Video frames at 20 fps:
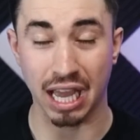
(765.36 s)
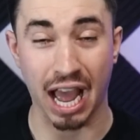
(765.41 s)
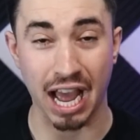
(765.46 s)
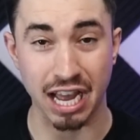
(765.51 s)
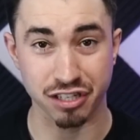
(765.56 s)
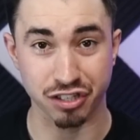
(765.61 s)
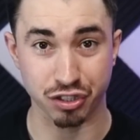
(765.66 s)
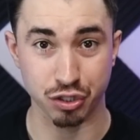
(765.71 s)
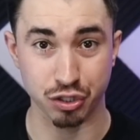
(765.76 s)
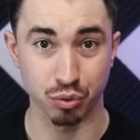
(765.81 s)

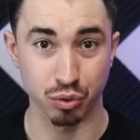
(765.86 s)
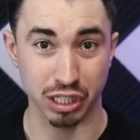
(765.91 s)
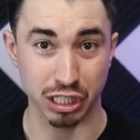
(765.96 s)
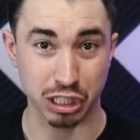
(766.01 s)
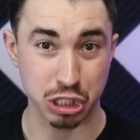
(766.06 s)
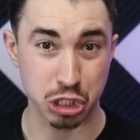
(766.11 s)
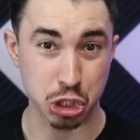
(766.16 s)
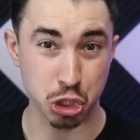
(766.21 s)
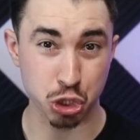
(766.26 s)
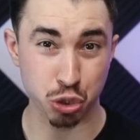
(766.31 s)
ask you, like,
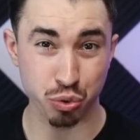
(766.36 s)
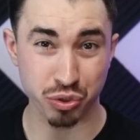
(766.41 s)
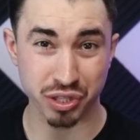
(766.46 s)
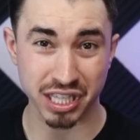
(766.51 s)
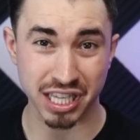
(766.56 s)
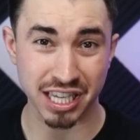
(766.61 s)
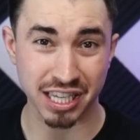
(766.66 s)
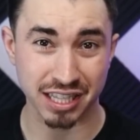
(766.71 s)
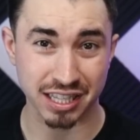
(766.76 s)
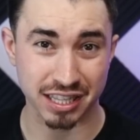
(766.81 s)
do you
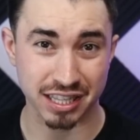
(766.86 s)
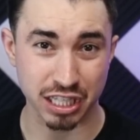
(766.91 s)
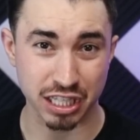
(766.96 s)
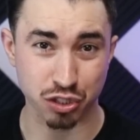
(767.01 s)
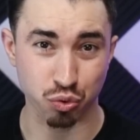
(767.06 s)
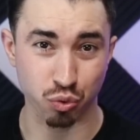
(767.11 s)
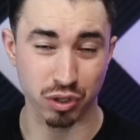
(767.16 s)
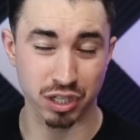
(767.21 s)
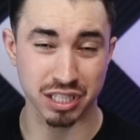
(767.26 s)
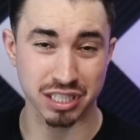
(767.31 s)
think
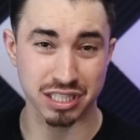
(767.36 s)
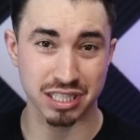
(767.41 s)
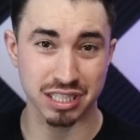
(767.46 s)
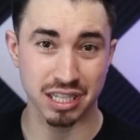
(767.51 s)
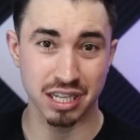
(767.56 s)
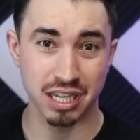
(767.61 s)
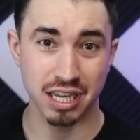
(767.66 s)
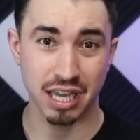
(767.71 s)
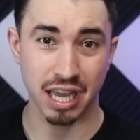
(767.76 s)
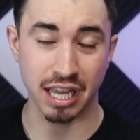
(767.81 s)
this was
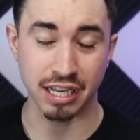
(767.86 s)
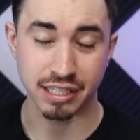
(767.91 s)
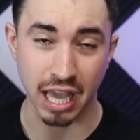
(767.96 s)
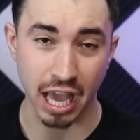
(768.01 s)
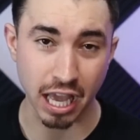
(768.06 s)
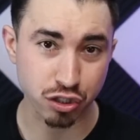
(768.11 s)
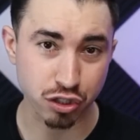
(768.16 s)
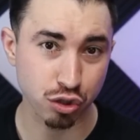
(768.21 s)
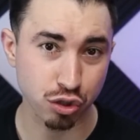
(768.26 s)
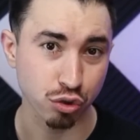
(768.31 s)

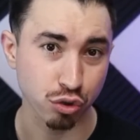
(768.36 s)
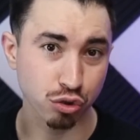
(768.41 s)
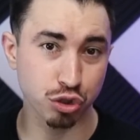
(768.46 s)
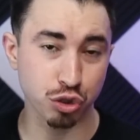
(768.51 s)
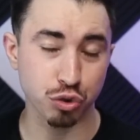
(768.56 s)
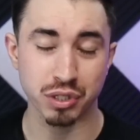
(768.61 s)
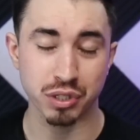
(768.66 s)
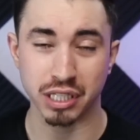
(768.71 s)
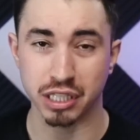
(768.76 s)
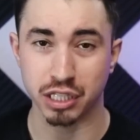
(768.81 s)
intentional? Do
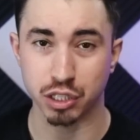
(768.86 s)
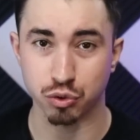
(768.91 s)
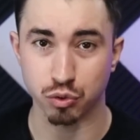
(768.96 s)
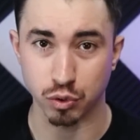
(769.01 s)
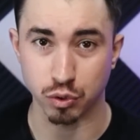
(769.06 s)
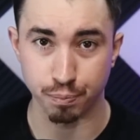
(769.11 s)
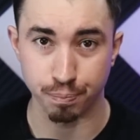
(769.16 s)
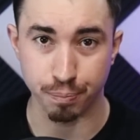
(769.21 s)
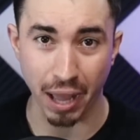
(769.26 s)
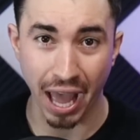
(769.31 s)
you think this
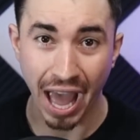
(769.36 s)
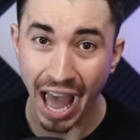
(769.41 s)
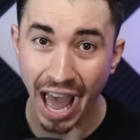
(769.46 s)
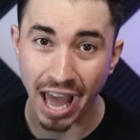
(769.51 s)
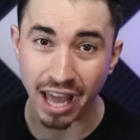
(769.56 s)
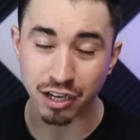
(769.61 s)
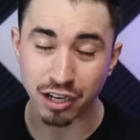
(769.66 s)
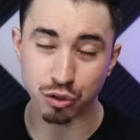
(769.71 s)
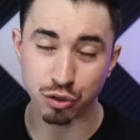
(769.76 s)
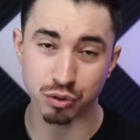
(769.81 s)
was
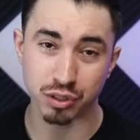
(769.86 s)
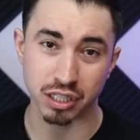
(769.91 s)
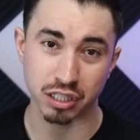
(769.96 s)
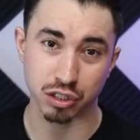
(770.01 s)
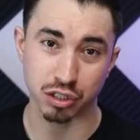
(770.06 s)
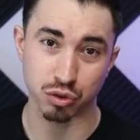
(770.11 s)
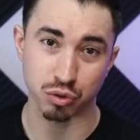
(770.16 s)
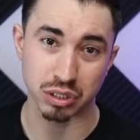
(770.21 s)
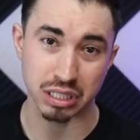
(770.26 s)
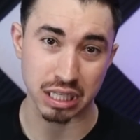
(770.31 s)
bad? Do you think
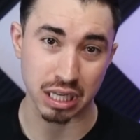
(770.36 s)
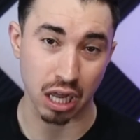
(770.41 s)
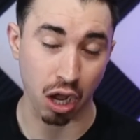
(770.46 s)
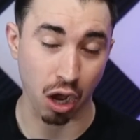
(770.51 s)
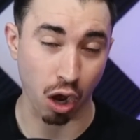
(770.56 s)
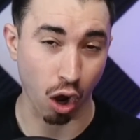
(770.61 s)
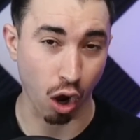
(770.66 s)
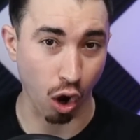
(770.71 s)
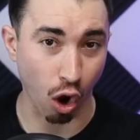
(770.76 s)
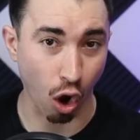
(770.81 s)
this was
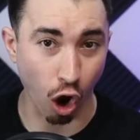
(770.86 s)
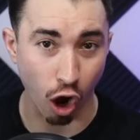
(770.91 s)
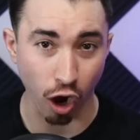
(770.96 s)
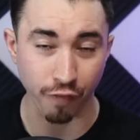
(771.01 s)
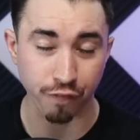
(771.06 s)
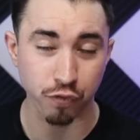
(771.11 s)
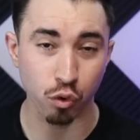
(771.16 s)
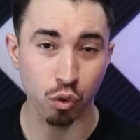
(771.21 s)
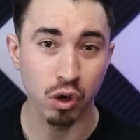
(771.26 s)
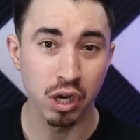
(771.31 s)

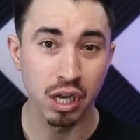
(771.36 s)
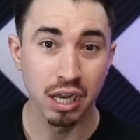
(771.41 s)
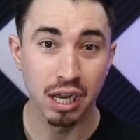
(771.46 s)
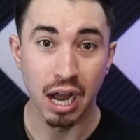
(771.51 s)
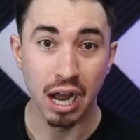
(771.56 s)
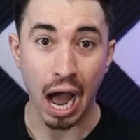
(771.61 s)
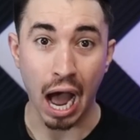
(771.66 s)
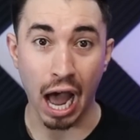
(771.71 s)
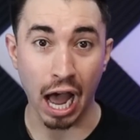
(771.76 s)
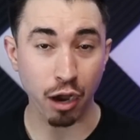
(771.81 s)
awful?
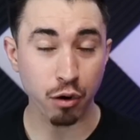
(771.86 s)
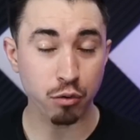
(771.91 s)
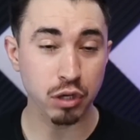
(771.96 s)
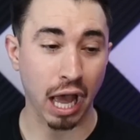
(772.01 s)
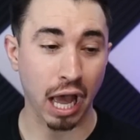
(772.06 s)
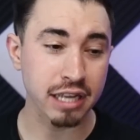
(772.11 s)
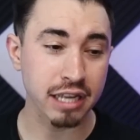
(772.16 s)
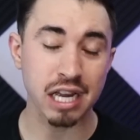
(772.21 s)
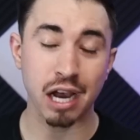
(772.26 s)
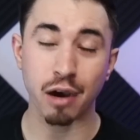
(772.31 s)

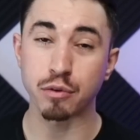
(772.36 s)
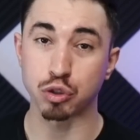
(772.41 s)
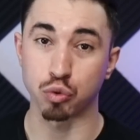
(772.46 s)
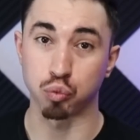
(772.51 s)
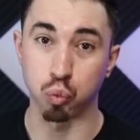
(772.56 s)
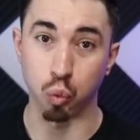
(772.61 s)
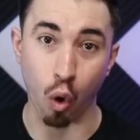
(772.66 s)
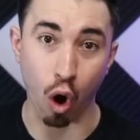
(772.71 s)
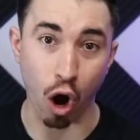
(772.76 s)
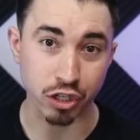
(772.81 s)
As I was
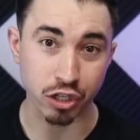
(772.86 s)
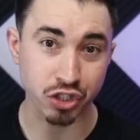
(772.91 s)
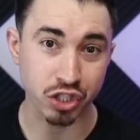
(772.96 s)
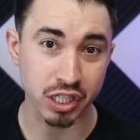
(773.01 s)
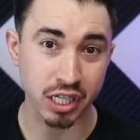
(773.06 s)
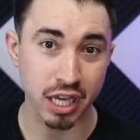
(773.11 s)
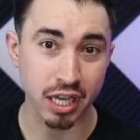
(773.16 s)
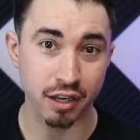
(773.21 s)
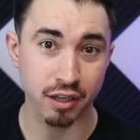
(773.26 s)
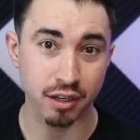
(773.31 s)

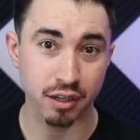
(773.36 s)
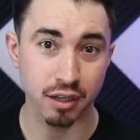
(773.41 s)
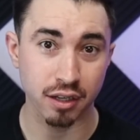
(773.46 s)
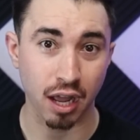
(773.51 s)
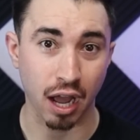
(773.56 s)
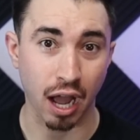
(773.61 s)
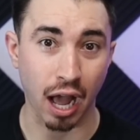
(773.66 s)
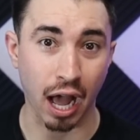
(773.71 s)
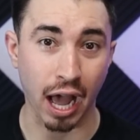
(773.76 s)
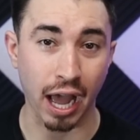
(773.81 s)
watching it,
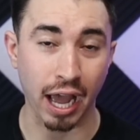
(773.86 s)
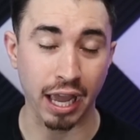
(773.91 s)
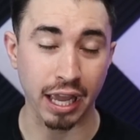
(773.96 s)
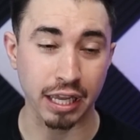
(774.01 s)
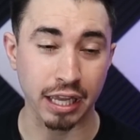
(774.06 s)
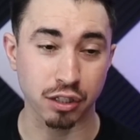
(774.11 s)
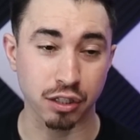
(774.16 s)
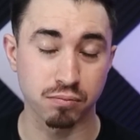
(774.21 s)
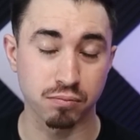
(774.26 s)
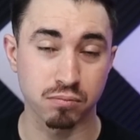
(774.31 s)

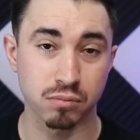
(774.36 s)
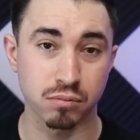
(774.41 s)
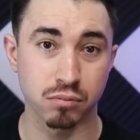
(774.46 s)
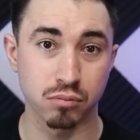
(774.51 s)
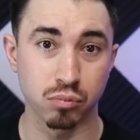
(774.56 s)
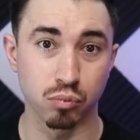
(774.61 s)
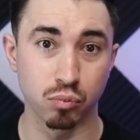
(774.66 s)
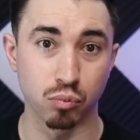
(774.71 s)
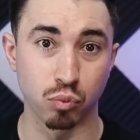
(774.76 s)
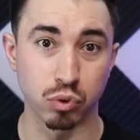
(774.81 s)
I
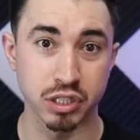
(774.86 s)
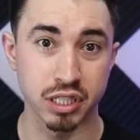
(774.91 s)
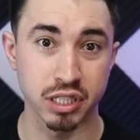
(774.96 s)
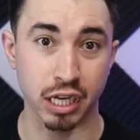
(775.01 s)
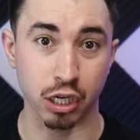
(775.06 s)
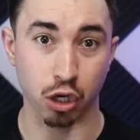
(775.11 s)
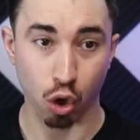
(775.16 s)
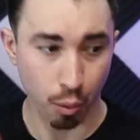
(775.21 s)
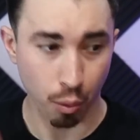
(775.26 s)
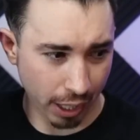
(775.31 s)
was
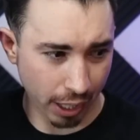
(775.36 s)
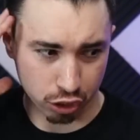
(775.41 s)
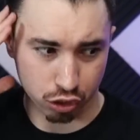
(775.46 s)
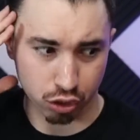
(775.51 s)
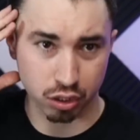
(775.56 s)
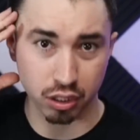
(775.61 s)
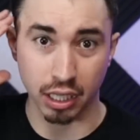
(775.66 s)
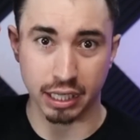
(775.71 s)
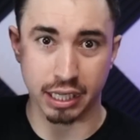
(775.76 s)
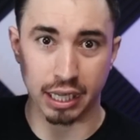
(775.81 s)
like, oh my,
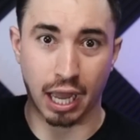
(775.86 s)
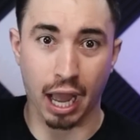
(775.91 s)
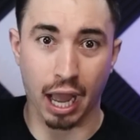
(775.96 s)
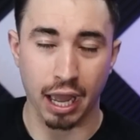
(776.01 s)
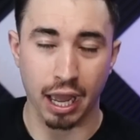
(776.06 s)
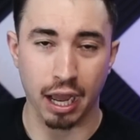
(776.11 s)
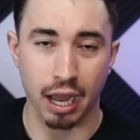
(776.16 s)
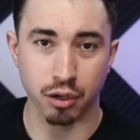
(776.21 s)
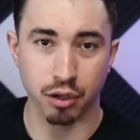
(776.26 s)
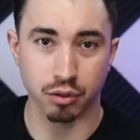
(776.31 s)
like,
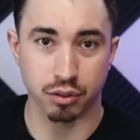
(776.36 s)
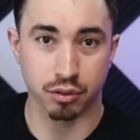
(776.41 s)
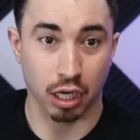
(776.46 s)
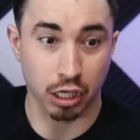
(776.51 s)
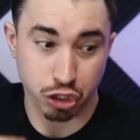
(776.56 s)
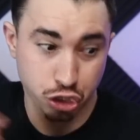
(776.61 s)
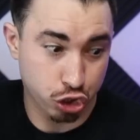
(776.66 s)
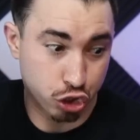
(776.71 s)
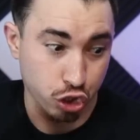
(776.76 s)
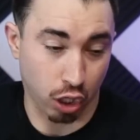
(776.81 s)
I
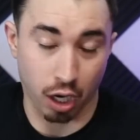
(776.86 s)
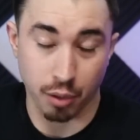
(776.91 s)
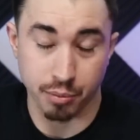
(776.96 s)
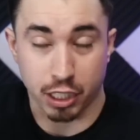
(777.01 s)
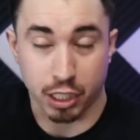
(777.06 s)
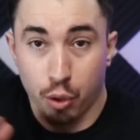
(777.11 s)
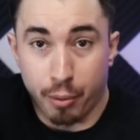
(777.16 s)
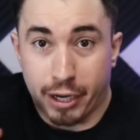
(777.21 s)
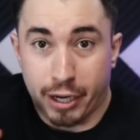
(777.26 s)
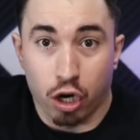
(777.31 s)
shook. I'm
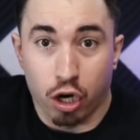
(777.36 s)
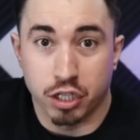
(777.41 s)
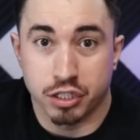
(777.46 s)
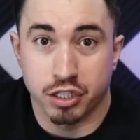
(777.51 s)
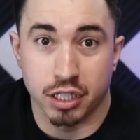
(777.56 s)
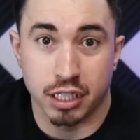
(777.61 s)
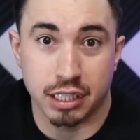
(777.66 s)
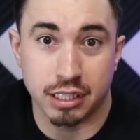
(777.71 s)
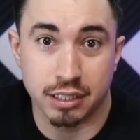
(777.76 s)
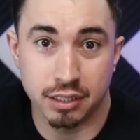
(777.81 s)
like, oh my gosh,
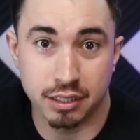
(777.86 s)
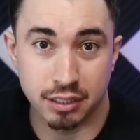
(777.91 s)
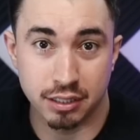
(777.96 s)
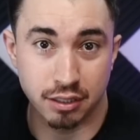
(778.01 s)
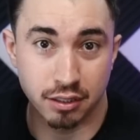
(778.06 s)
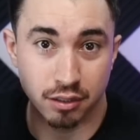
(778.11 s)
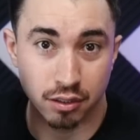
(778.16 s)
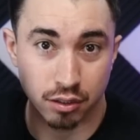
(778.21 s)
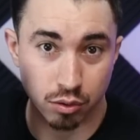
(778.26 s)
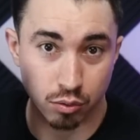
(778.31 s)
like,
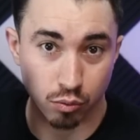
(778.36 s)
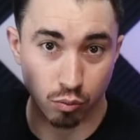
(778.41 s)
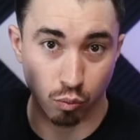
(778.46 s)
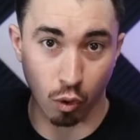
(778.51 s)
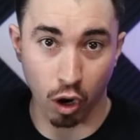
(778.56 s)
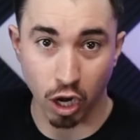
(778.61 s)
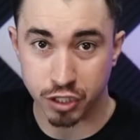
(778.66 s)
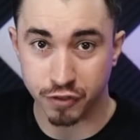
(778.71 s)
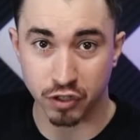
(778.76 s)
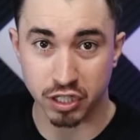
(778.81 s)

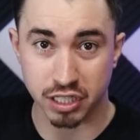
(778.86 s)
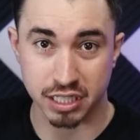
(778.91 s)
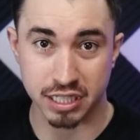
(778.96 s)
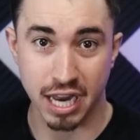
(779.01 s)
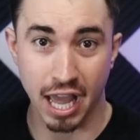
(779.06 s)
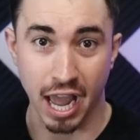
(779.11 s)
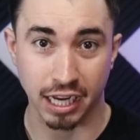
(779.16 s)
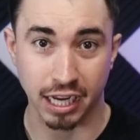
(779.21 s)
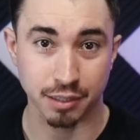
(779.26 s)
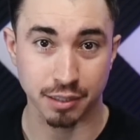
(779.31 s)
watch for his
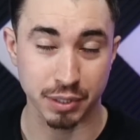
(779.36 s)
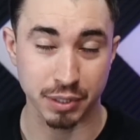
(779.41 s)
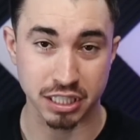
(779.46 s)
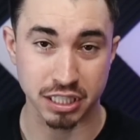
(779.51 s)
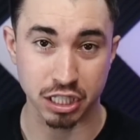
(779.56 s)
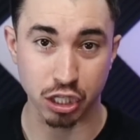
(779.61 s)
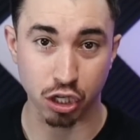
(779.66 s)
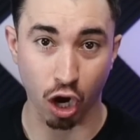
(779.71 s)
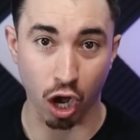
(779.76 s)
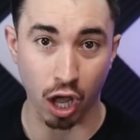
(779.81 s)
neck. Because
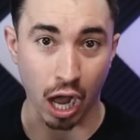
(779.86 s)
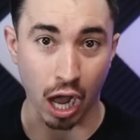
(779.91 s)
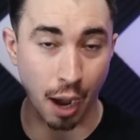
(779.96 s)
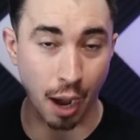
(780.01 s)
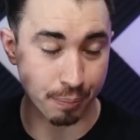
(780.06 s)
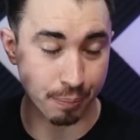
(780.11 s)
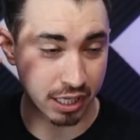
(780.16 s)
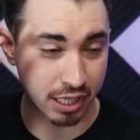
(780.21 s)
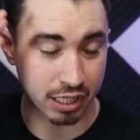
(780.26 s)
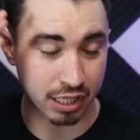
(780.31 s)
he got
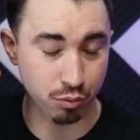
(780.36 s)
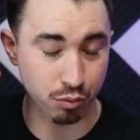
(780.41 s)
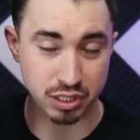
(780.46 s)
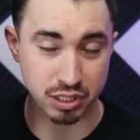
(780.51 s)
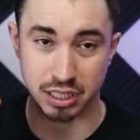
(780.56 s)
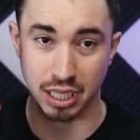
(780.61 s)
up and he was